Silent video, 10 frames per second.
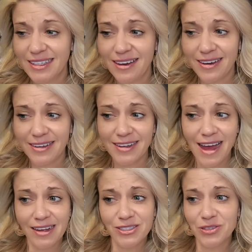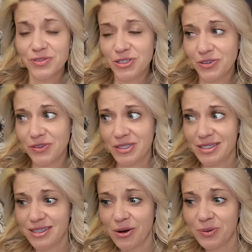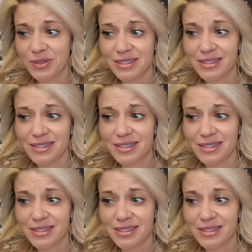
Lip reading: acts of service. There were